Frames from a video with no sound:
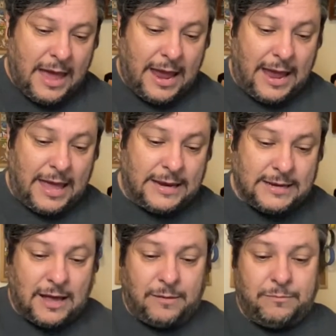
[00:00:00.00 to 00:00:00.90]
And
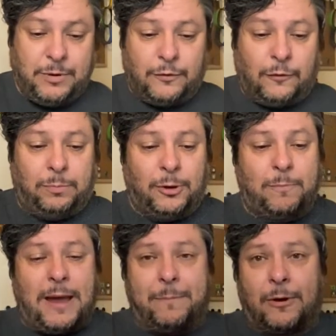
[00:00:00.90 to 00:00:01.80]
beautiful blue
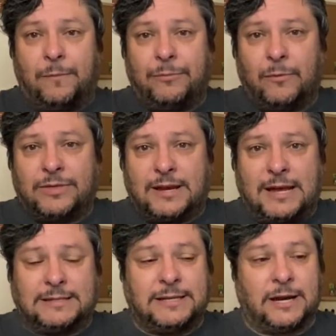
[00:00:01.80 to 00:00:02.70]
paper with a
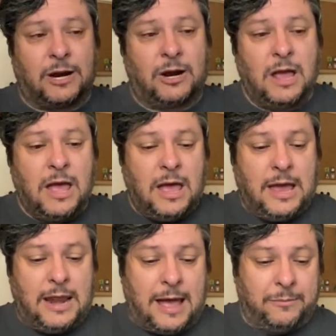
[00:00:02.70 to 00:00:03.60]
nice sticker.
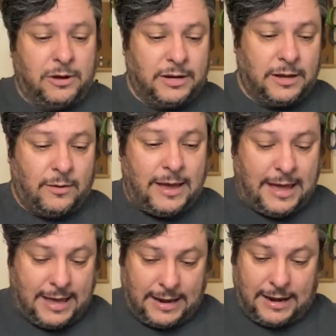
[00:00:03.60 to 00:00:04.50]
And I'm going to go
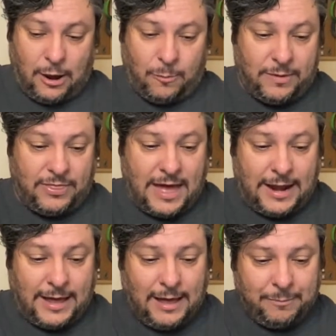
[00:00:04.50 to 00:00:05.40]
ahead and open
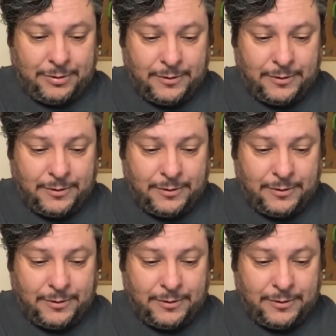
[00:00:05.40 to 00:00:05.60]
that up.